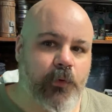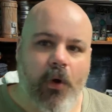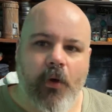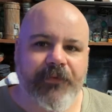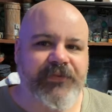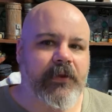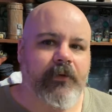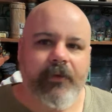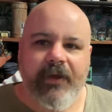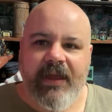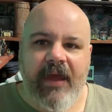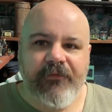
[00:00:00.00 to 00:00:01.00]
All of a sudden,
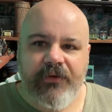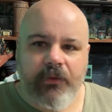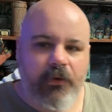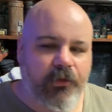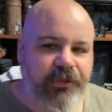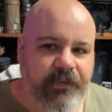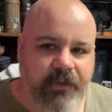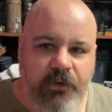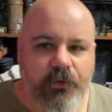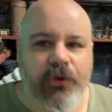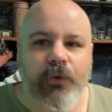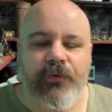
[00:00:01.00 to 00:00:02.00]
like, every little thing that you
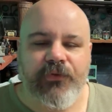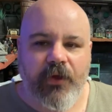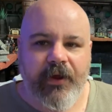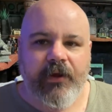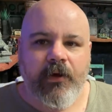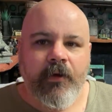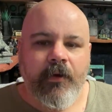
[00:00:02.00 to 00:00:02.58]
do is like